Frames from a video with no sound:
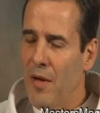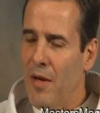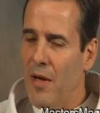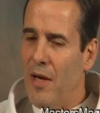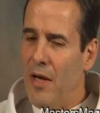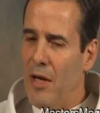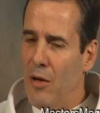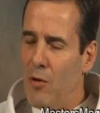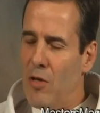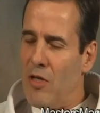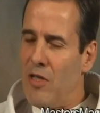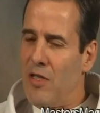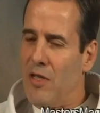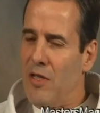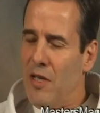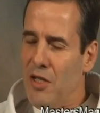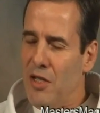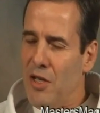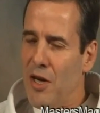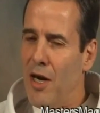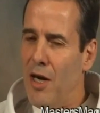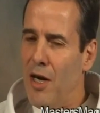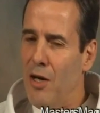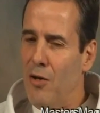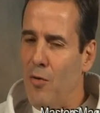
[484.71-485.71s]
And he was
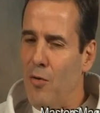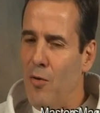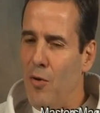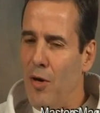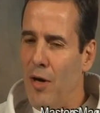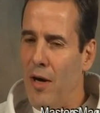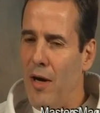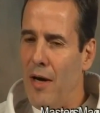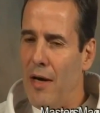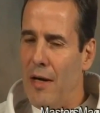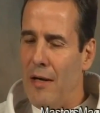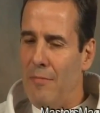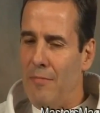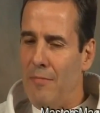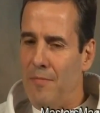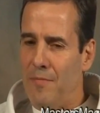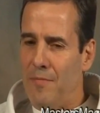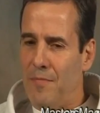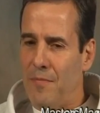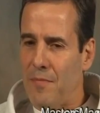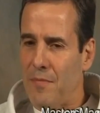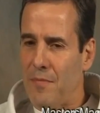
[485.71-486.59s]
such a hardcore guy.